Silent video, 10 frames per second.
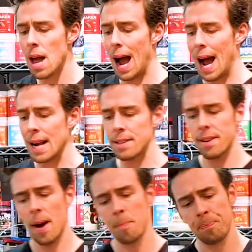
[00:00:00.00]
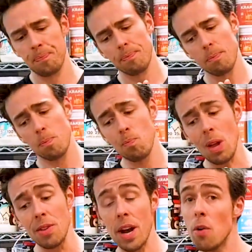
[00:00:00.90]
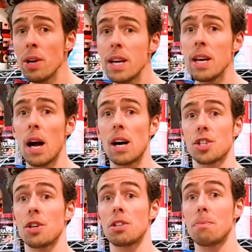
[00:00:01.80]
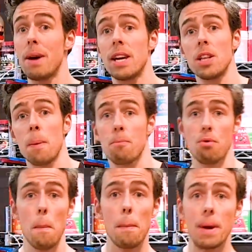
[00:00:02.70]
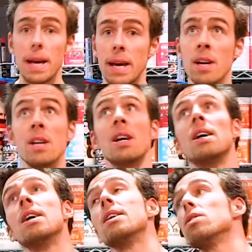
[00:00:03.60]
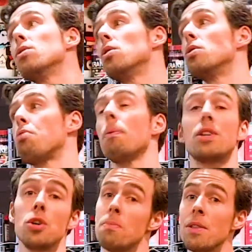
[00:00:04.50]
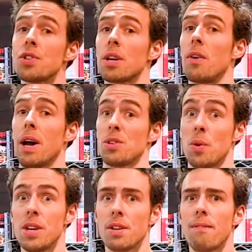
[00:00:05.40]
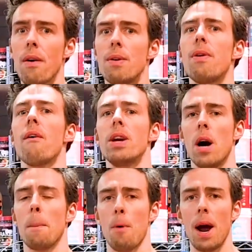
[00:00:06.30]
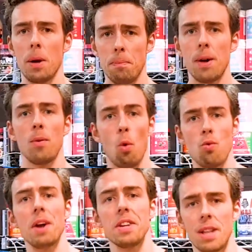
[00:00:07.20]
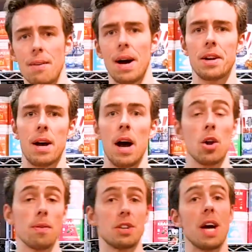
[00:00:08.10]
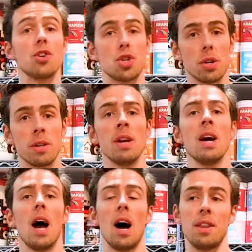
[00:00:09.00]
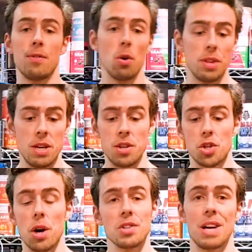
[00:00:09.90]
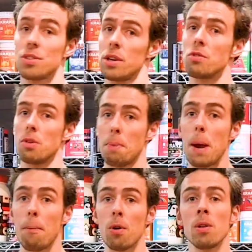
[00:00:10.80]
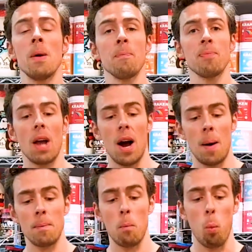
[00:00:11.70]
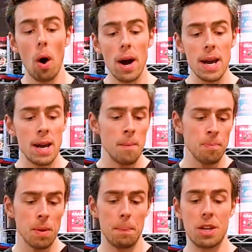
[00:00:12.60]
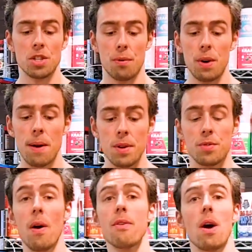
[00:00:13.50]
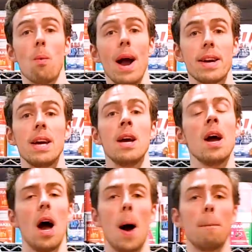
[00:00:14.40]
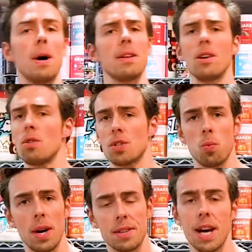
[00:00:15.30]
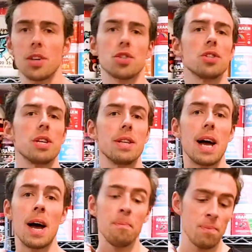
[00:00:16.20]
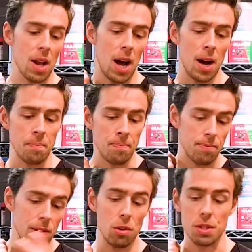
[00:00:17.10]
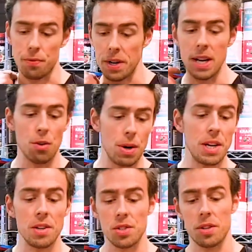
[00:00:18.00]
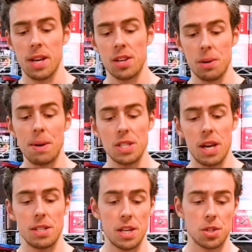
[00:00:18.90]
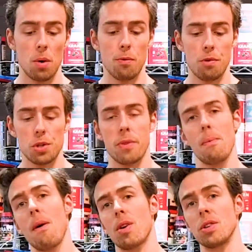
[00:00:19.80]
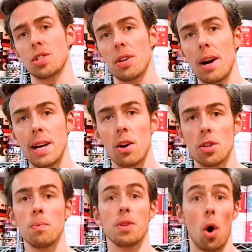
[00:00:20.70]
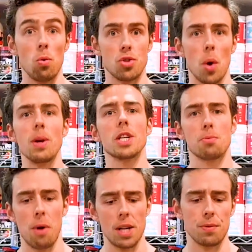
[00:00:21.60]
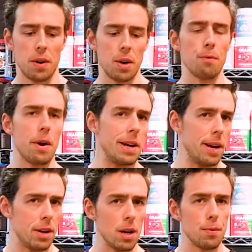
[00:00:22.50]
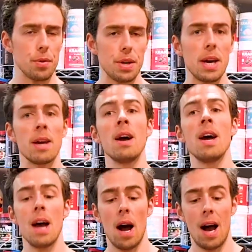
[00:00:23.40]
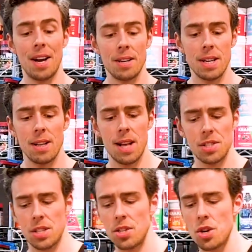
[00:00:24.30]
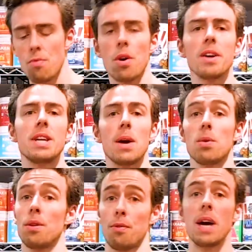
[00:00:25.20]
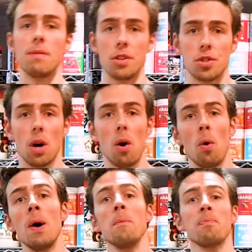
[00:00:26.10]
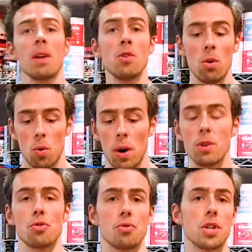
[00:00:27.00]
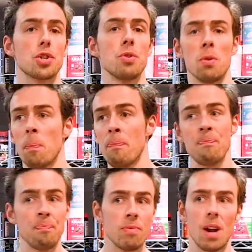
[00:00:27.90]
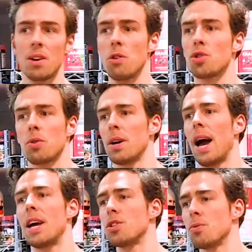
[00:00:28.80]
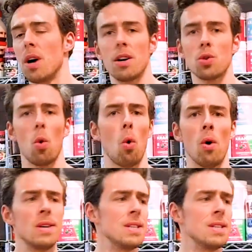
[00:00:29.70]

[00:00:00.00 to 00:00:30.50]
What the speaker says: and they only started making them probably 2 months ago now. So it is a very, very young brand, but already they've had a lot of attention. They've got the jars out to loads of people. Why? Because the flavour is very, very wacky, but lots of weird textures in there, lots of funny ingredients and things. I mean, it's gone for a sort of American styling on them with the whole Joey spreads, fun and friendly and colourful thing. And indeed, that's the general idea with the flavours. So not quite your traditional, chocolate hazelnut or